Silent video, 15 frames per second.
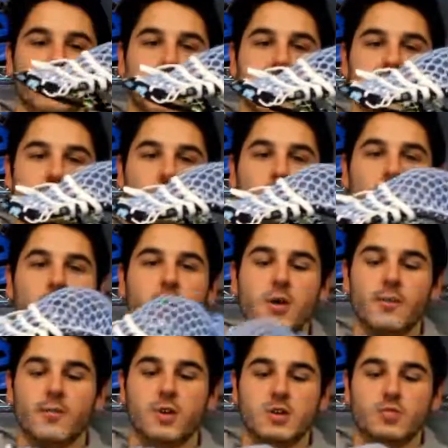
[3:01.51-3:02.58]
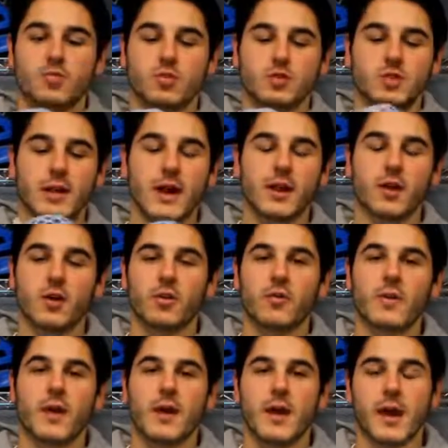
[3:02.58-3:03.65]
gradual, much more shallow,
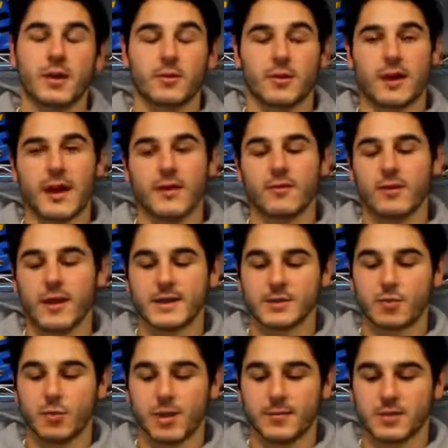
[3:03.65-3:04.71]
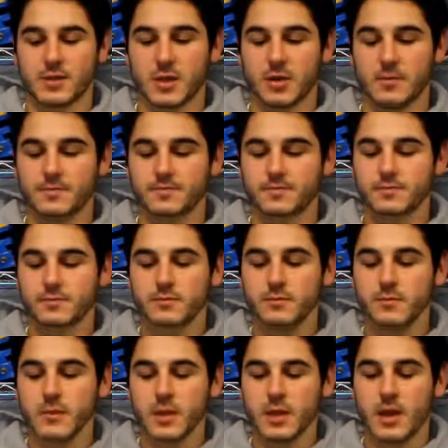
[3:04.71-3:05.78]
and you're going to have less whip. So
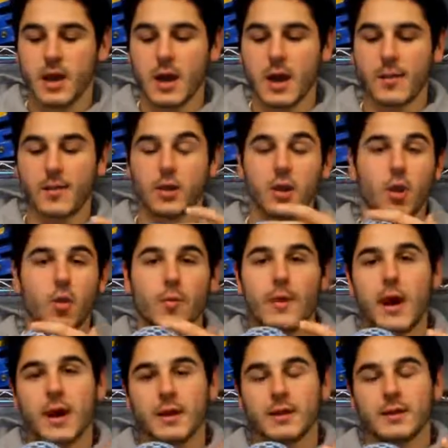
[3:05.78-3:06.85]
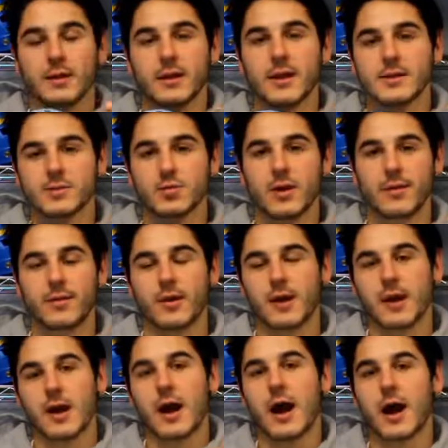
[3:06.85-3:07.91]
lower pocket, less whip,
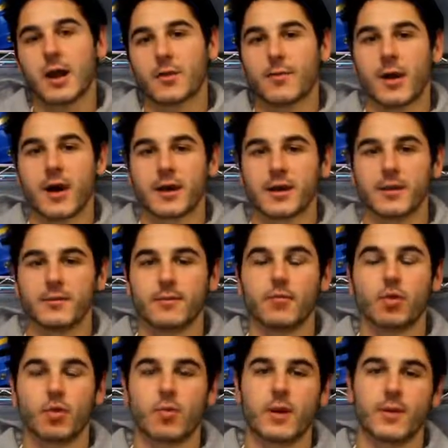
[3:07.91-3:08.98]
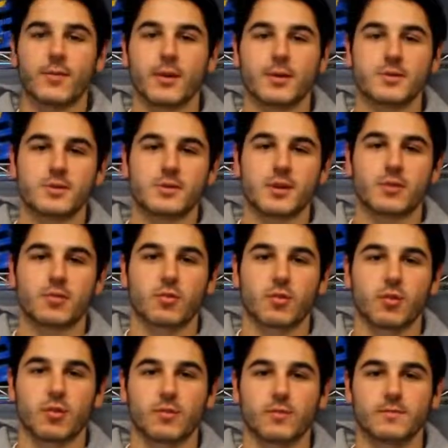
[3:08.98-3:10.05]
higher pocket, more whip as a general
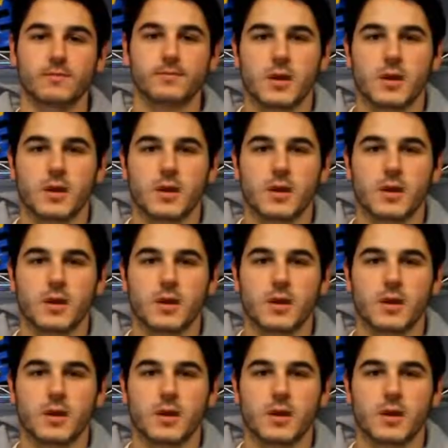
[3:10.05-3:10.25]
rule.